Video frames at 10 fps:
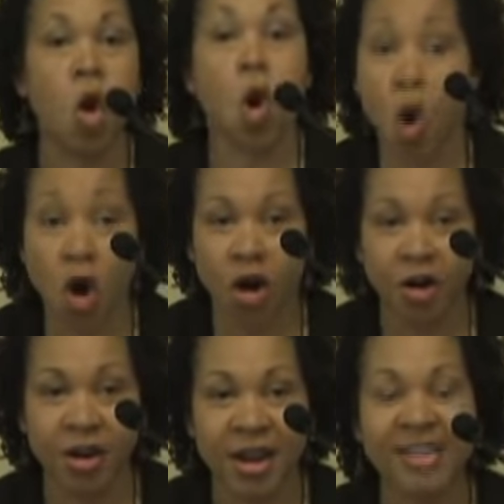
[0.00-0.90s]
or
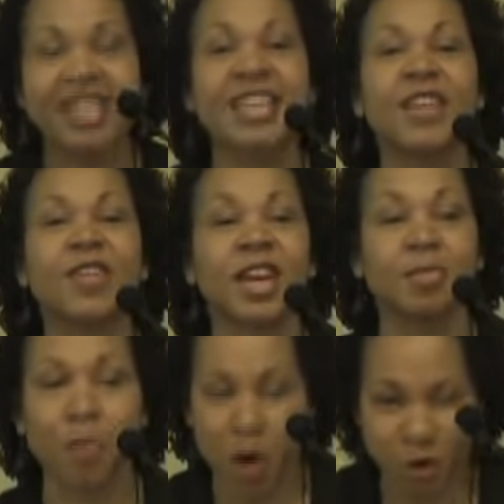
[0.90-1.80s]

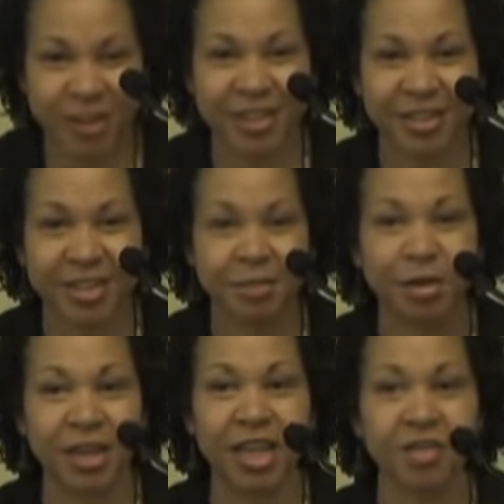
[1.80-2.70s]
significant persons
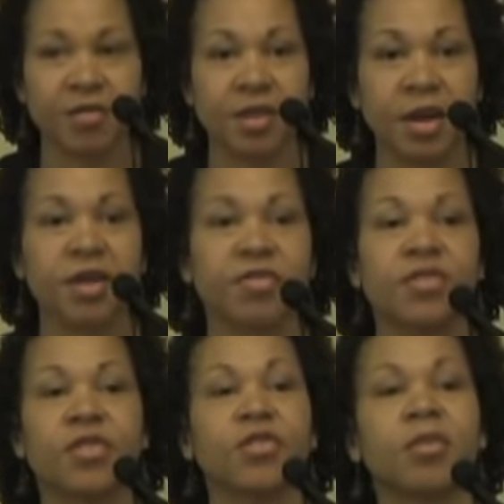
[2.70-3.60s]
believe it is a
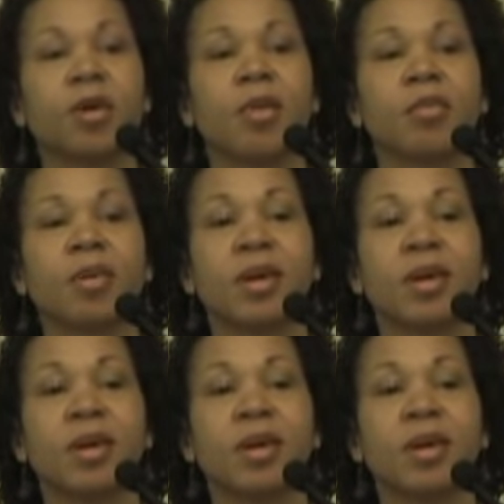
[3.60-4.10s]
social problem.